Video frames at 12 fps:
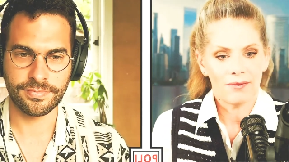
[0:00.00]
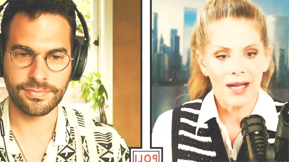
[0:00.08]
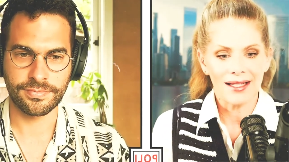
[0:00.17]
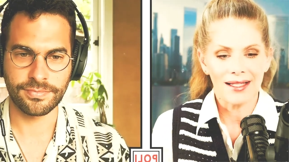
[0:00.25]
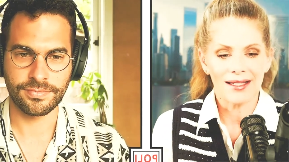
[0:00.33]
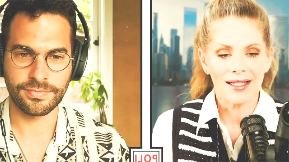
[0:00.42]

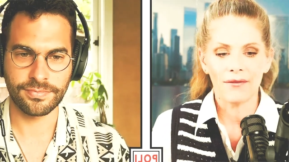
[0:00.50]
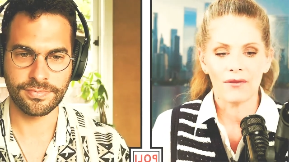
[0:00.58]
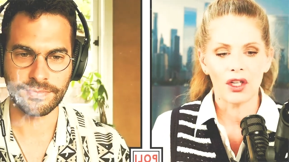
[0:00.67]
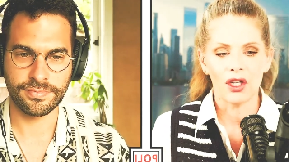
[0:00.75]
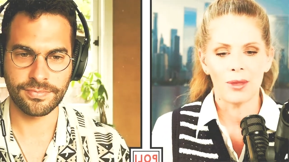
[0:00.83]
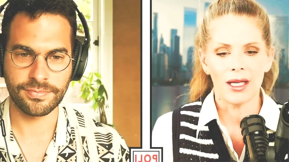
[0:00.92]
Speaker 1: as I said,
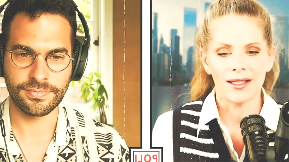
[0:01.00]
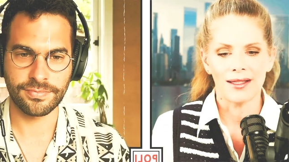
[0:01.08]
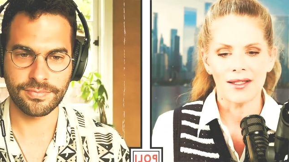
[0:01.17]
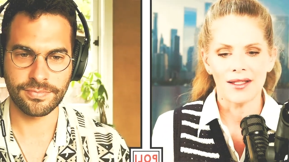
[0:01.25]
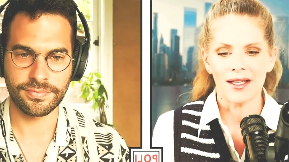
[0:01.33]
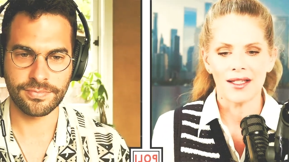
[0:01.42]
for human
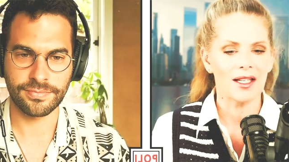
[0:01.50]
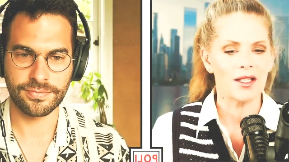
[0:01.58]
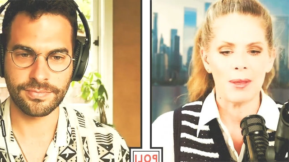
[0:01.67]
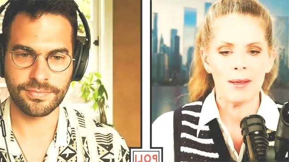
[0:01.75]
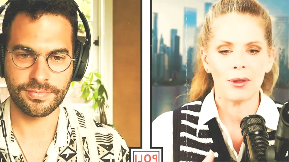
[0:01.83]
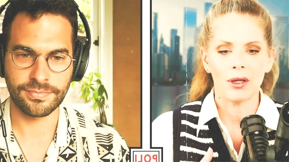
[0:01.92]
existence,
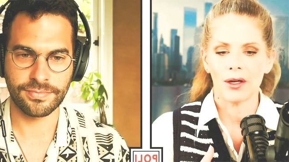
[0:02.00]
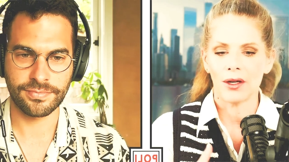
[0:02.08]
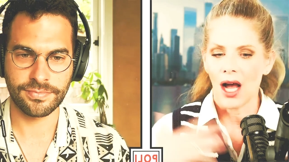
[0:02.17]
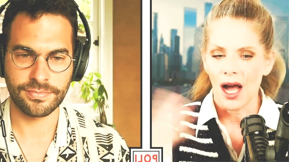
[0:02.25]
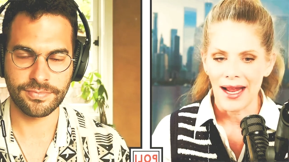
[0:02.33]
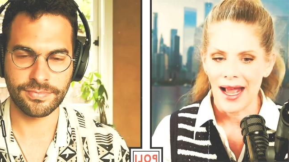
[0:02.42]
because people are
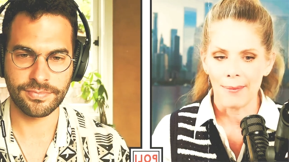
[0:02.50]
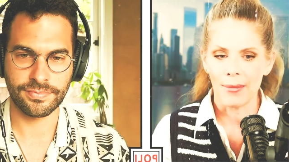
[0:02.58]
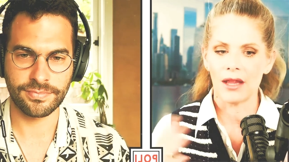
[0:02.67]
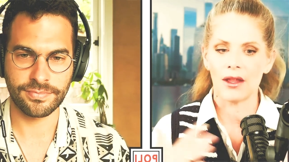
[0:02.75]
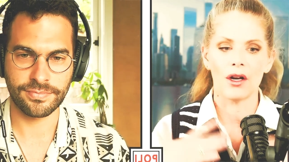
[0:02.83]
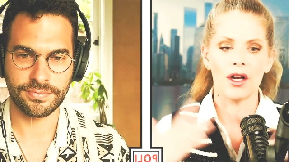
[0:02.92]
not
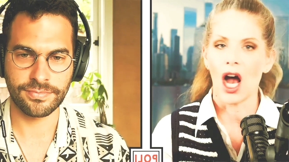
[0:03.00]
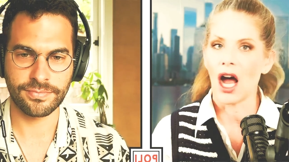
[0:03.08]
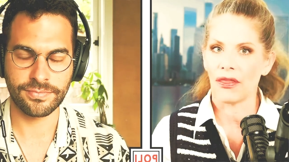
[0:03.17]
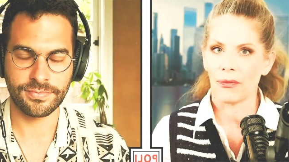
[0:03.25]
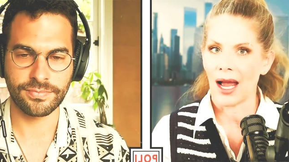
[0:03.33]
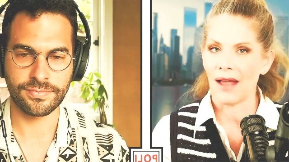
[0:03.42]
happy, they're
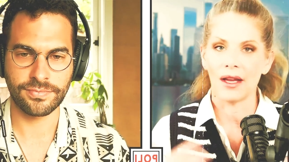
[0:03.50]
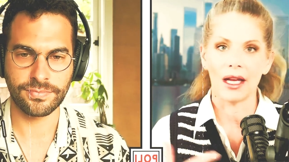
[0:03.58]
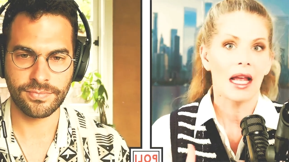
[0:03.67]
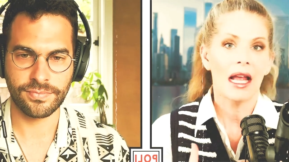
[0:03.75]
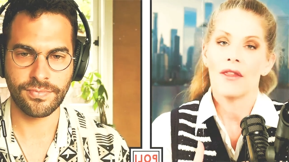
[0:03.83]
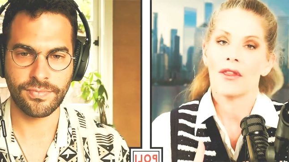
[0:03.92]
not
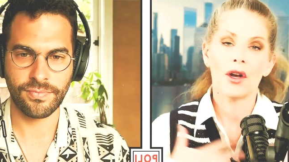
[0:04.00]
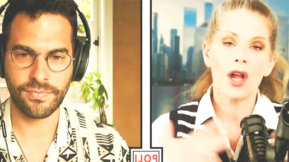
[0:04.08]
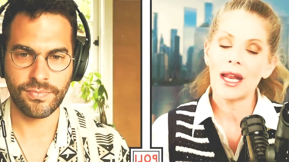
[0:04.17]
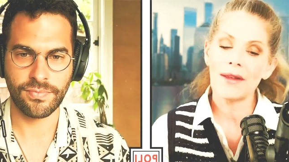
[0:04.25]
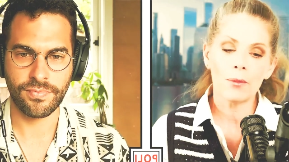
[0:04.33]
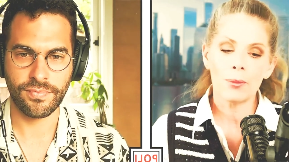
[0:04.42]
thriving, they're
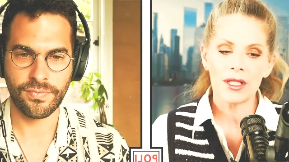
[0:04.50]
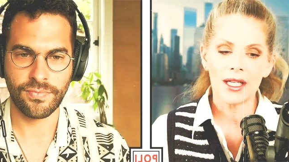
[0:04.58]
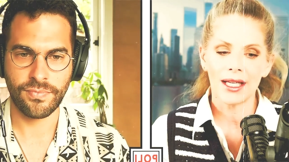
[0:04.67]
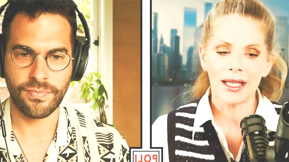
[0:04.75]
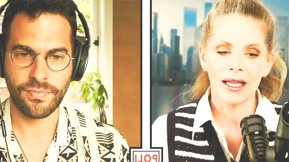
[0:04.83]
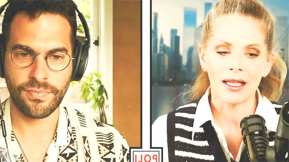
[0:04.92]
not even
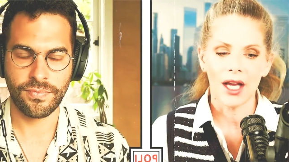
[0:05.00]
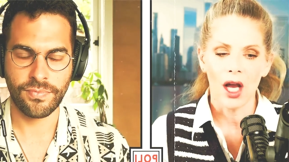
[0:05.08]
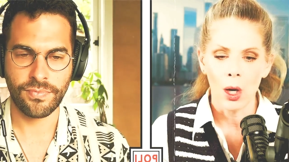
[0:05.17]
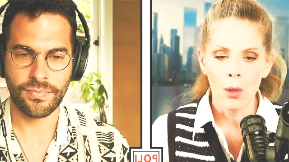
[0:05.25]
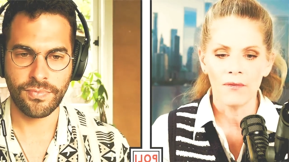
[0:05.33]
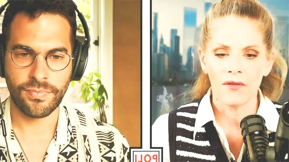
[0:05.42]
particularly
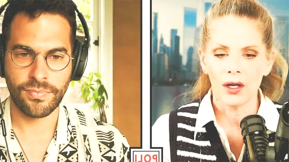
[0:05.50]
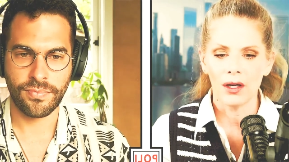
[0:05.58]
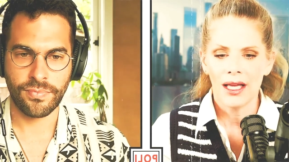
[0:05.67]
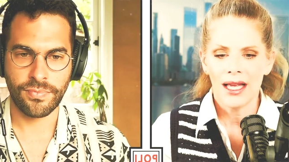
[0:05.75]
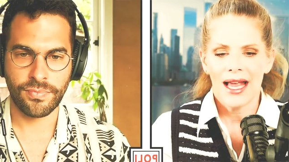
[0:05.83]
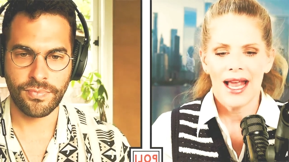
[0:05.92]
hopeful.
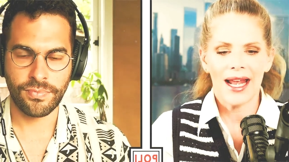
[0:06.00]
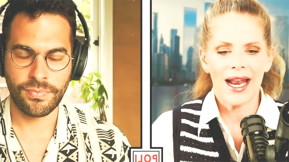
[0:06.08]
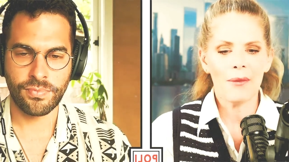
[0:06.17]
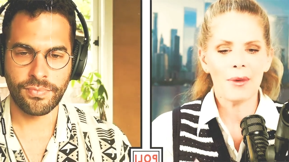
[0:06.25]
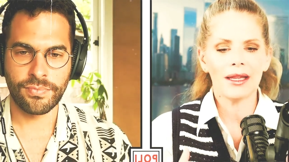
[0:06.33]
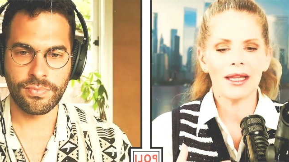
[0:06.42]

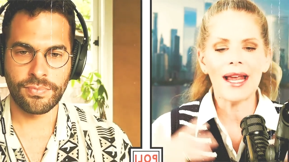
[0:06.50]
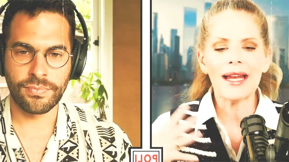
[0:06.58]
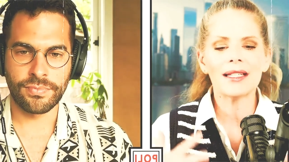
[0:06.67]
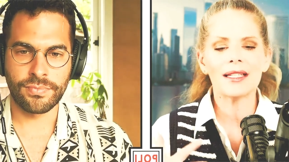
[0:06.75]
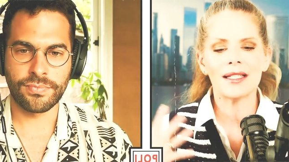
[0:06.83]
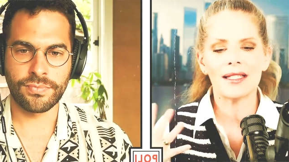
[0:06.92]
And I would
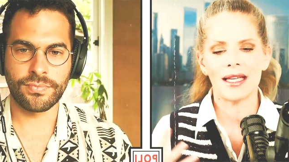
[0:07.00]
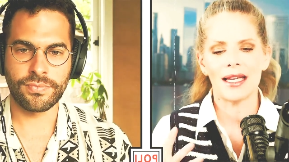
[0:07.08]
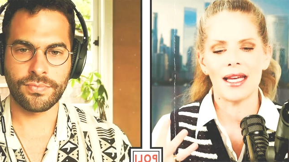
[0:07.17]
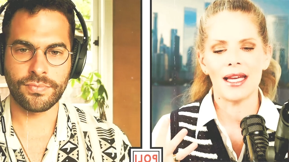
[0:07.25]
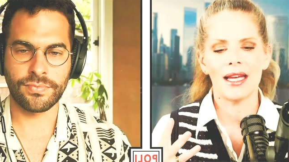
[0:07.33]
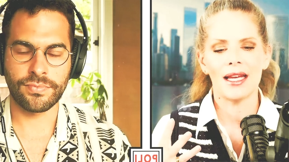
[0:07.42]
like to
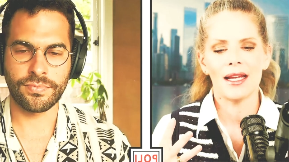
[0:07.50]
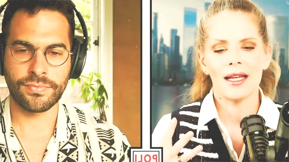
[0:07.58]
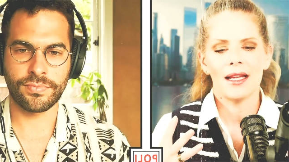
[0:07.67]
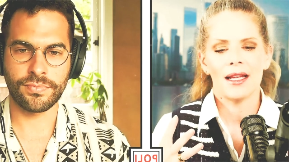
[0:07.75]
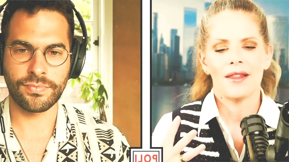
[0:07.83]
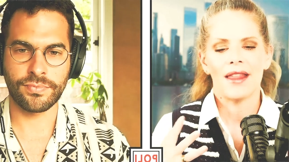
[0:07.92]
see
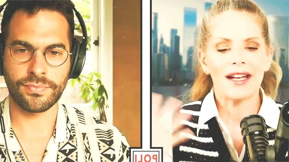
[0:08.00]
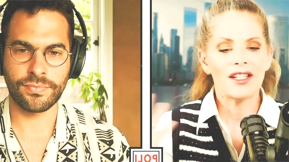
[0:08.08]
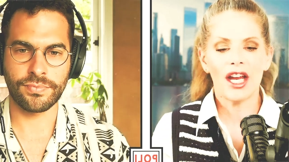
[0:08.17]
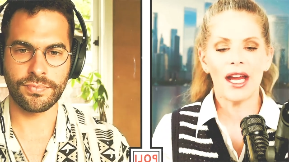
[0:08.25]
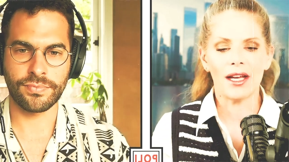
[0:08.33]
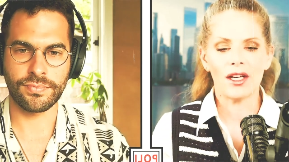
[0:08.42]
that
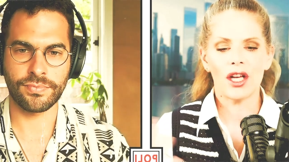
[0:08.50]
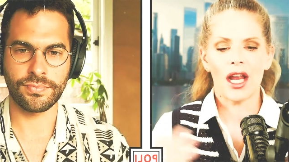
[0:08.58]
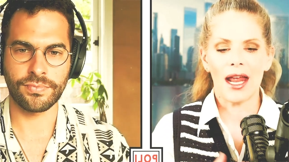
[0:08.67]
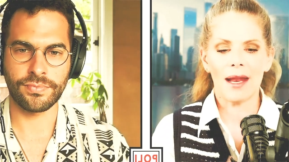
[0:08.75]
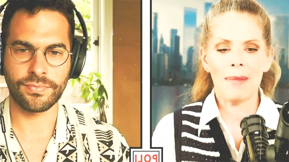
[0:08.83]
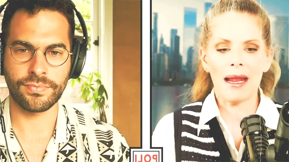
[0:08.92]
change.
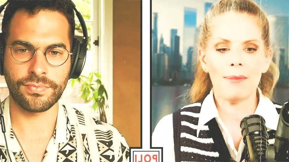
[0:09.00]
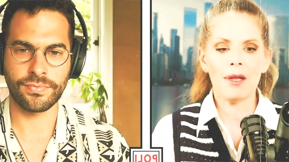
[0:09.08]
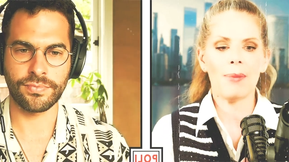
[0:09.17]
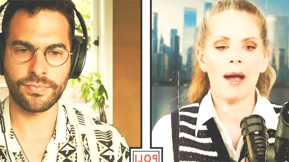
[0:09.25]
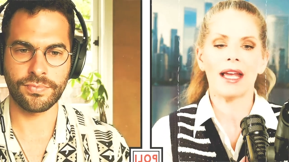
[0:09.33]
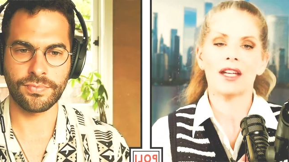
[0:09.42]
And
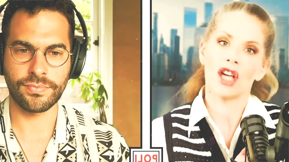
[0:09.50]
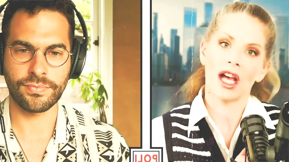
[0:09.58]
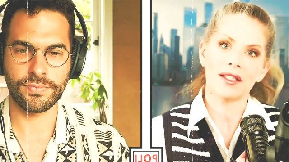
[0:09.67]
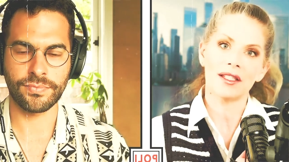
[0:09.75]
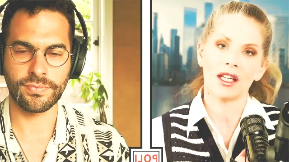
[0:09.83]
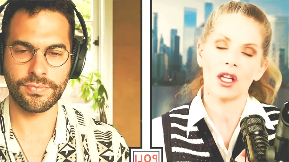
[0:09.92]
maybe by
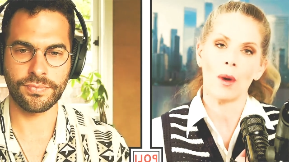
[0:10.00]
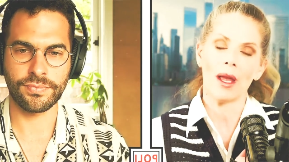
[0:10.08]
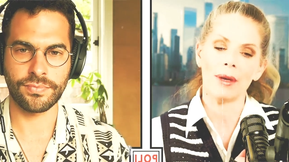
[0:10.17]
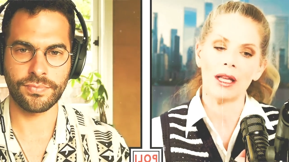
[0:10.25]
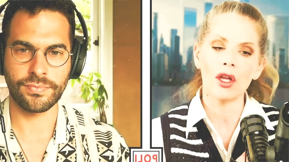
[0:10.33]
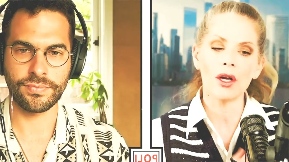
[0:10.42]
adjusting the
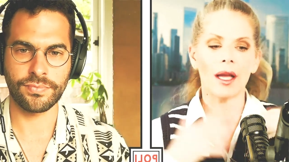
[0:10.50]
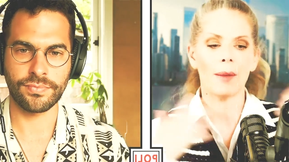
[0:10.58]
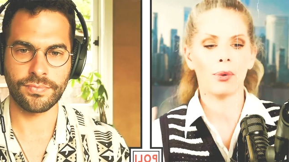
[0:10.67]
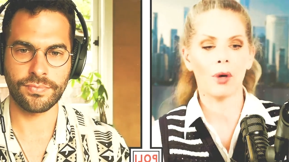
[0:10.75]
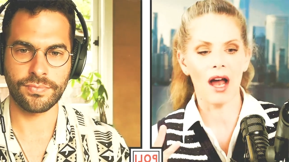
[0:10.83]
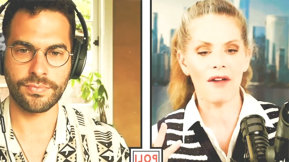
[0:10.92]
way we look
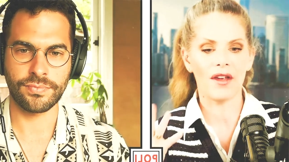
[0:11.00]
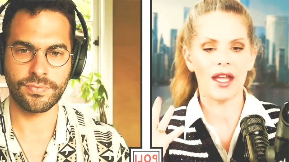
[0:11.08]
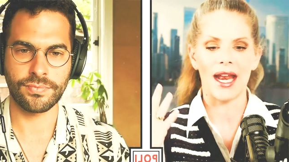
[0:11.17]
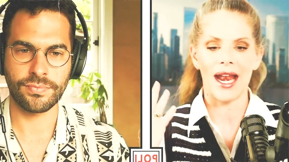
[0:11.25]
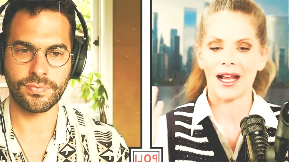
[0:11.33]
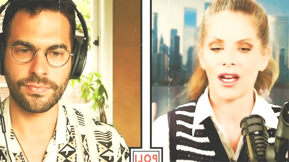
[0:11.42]
at
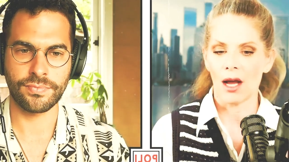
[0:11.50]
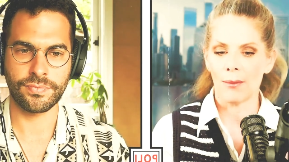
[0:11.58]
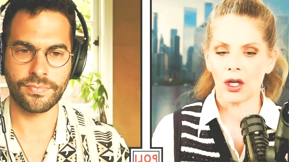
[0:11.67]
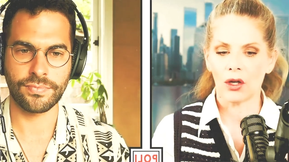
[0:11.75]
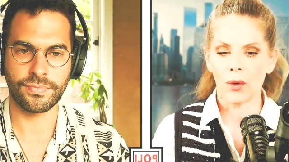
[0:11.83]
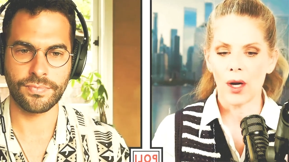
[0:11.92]
profit and
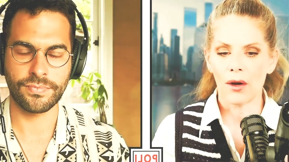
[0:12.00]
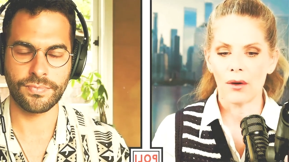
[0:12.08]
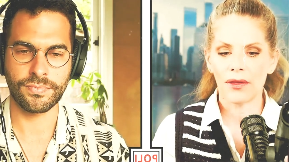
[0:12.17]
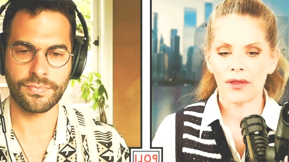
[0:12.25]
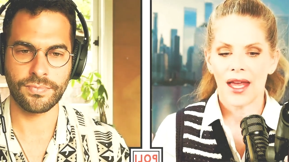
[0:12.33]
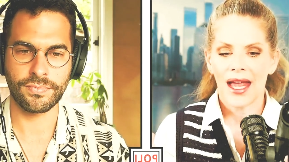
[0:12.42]
economic
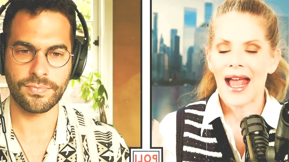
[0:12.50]
growth